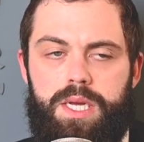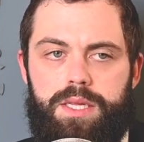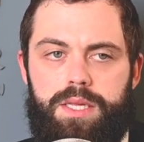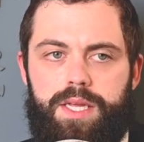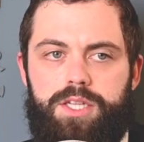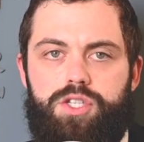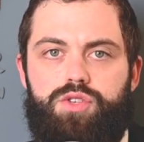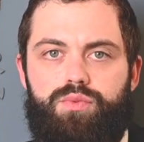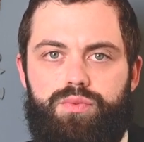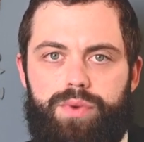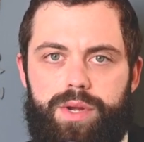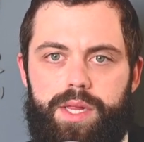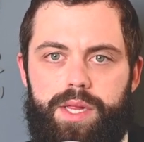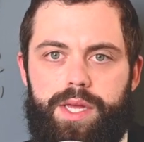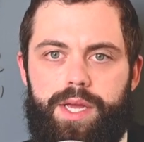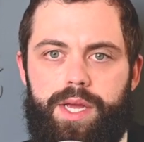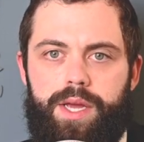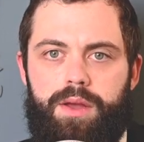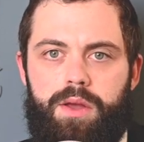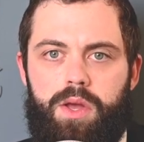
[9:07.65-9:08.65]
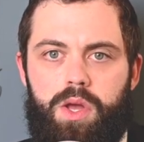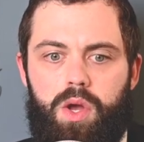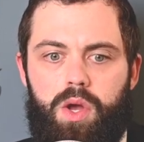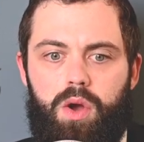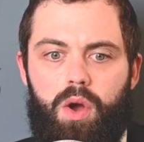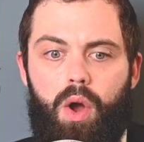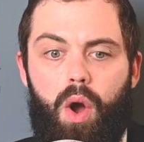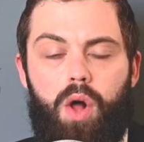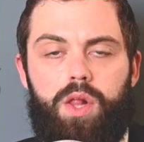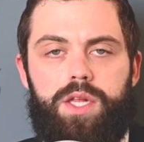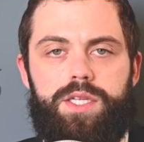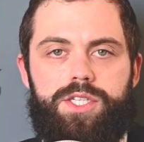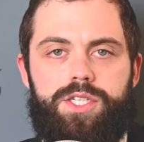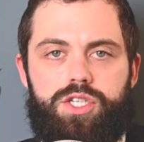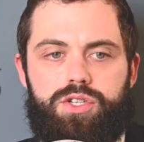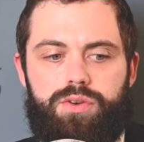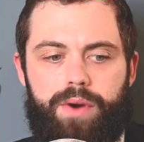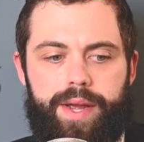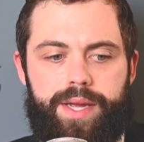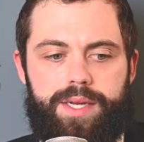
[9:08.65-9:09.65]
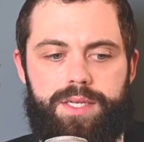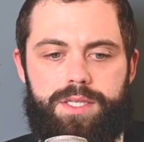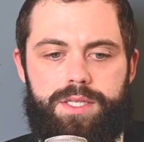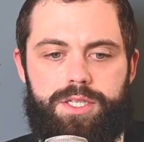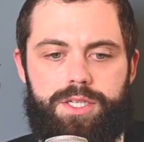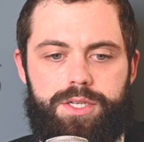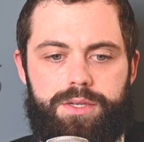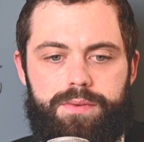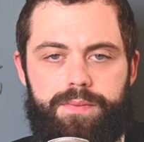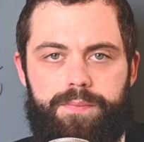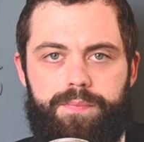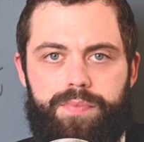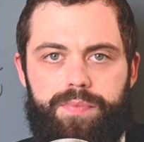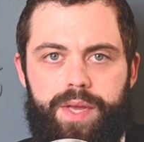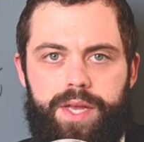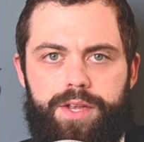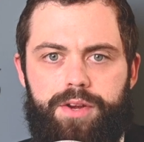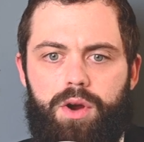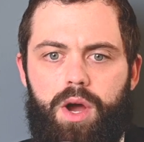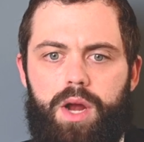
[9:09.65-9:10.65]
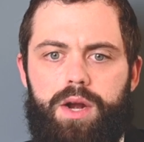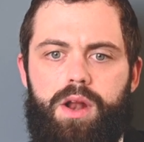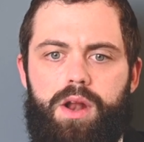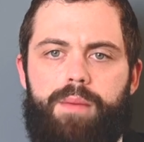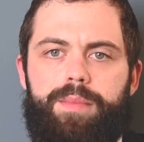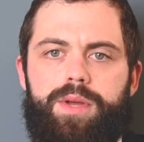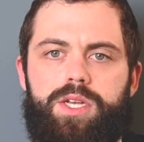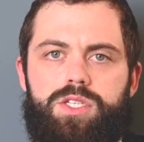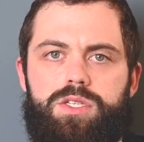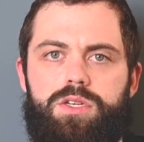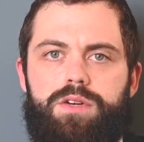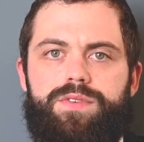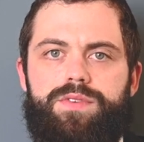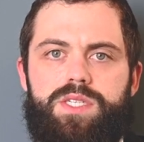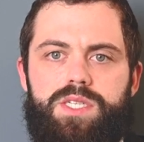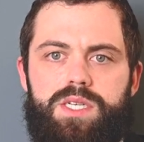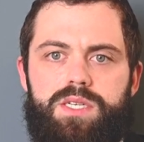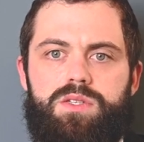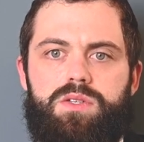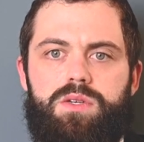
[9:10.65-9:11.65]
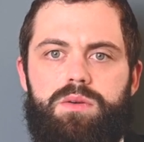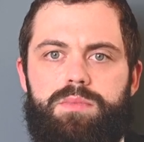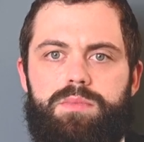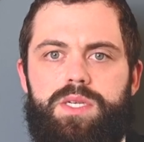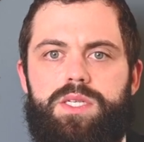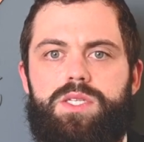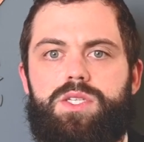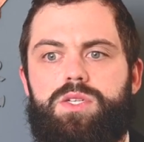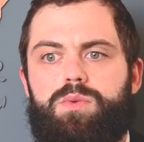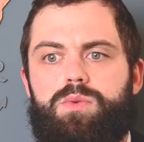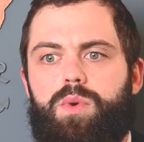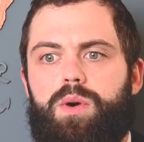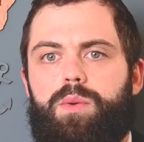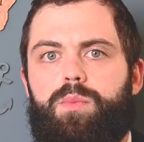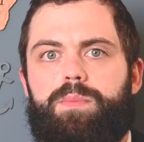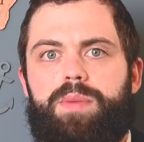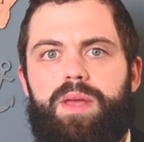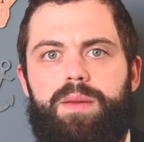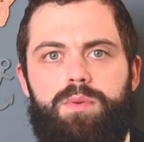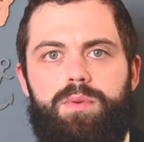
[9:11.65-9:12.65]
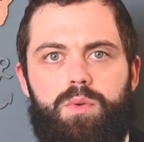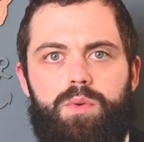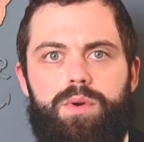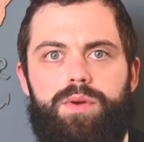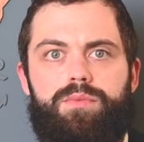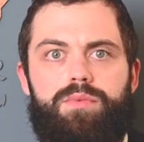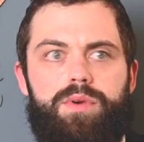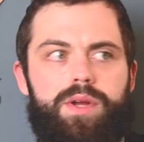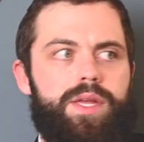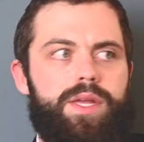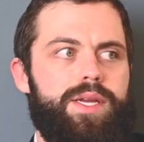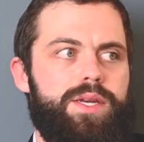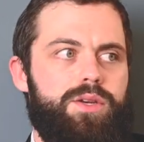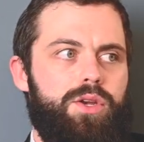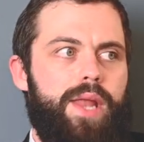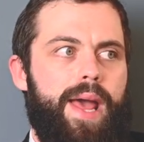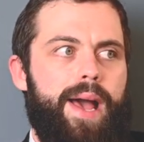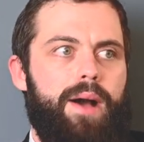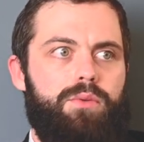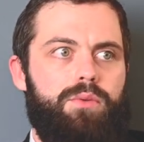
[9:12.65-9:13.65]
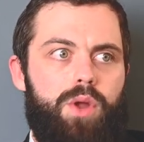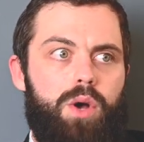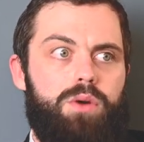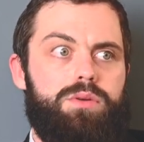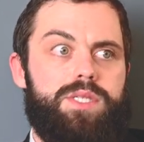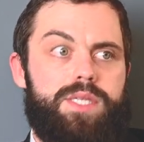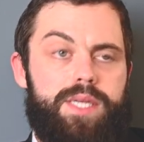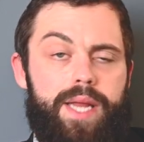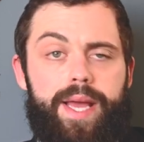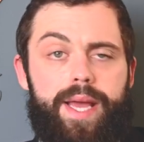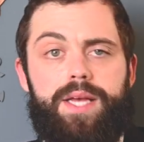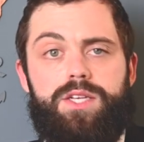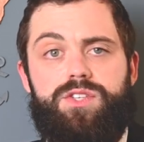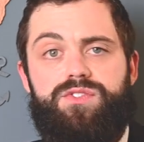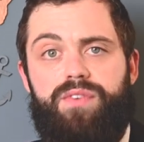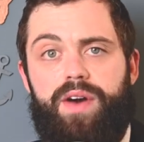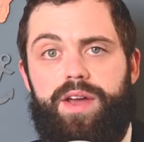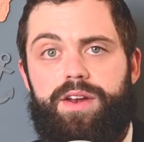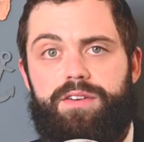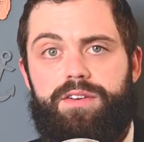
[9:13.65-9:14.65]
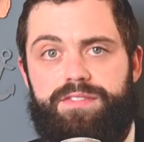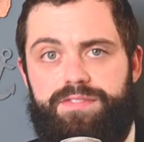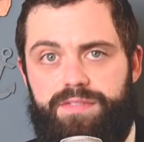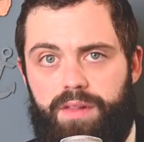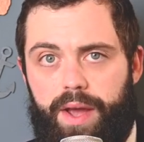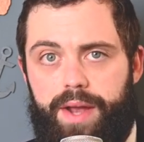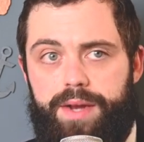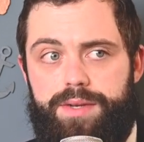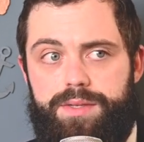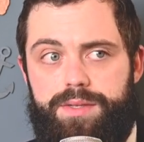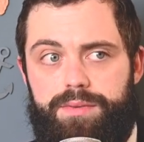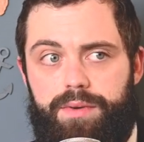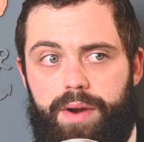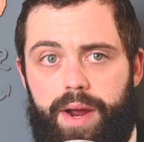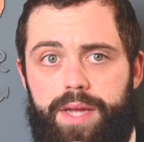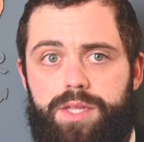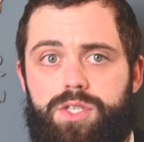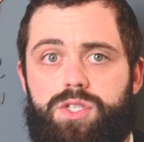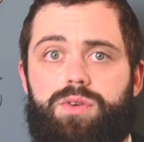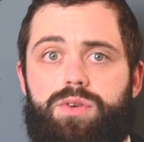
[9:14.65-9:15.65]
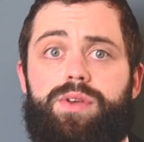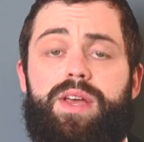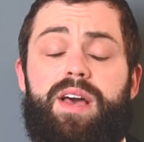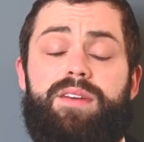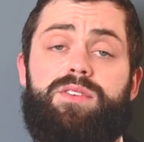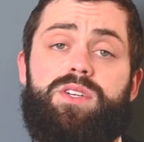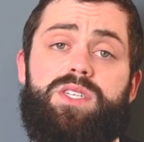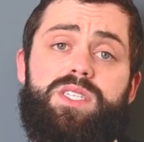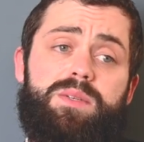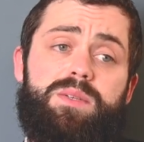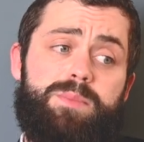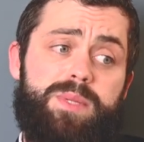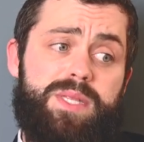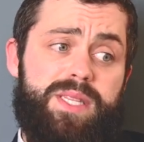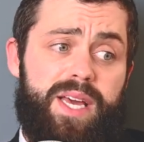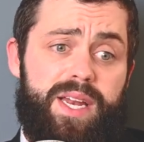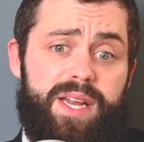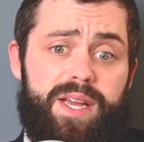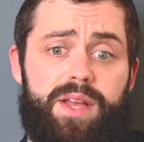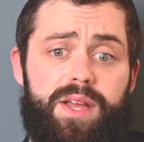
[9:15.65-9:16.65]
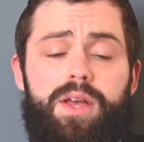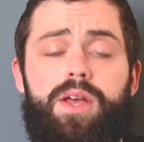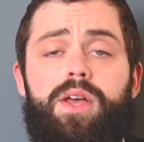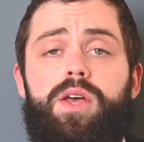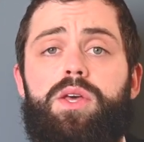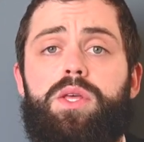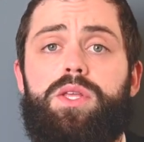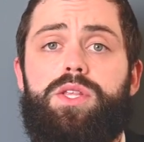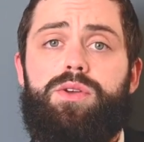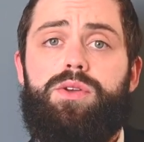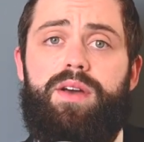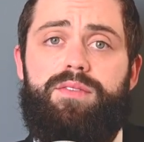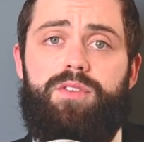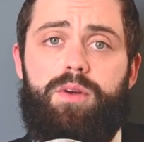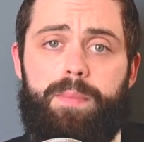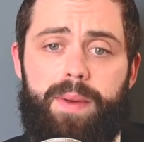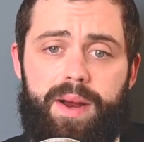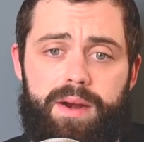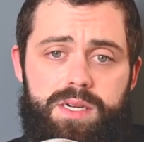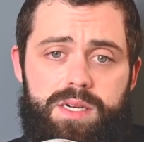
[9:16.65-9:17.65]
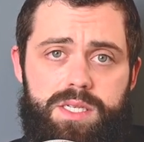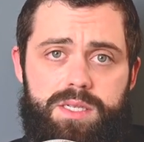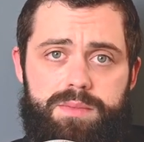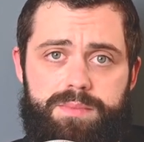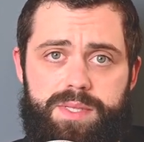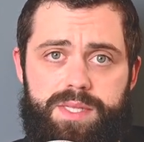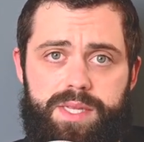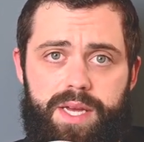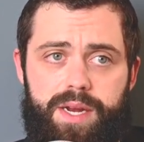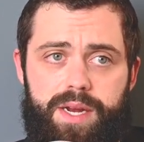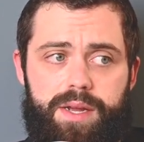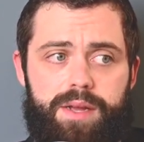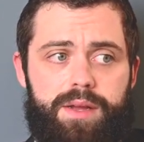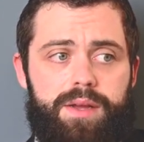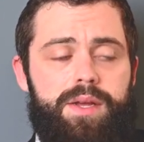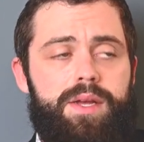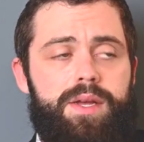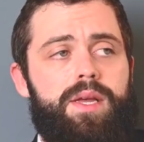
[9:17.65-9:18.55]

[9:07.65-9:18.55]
That's really all it's trying to do. And your autonomic nervous system is what people would really now know today as fight or flight, right? So you have your sympathetic, you have your parasympathetic.